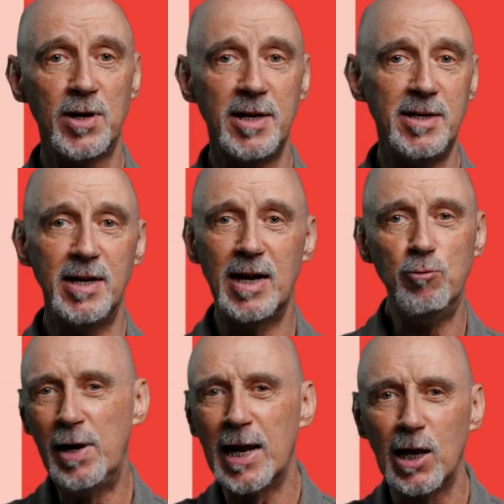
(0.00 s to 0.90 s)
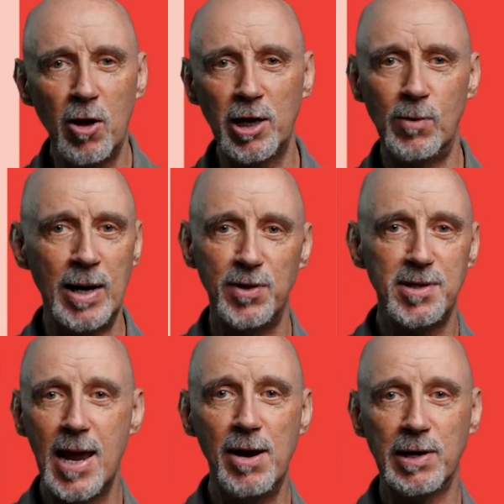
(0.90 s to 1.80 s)
I did. I read a lot around
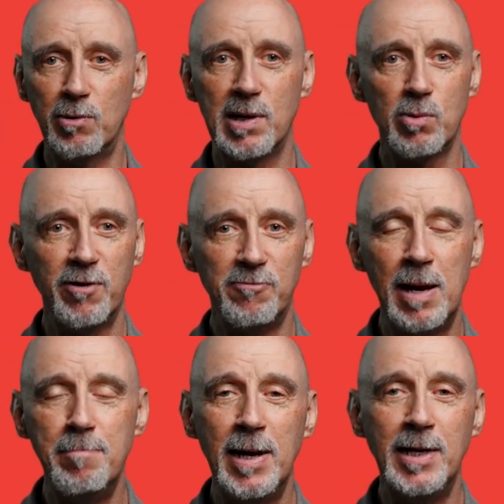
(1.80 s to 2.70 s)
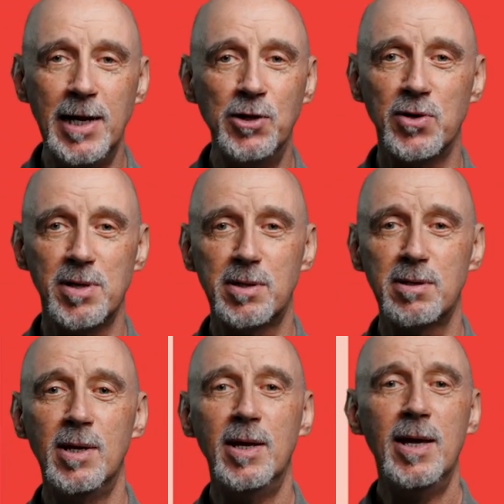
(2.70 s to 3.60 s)
this area. It's one of my main interests.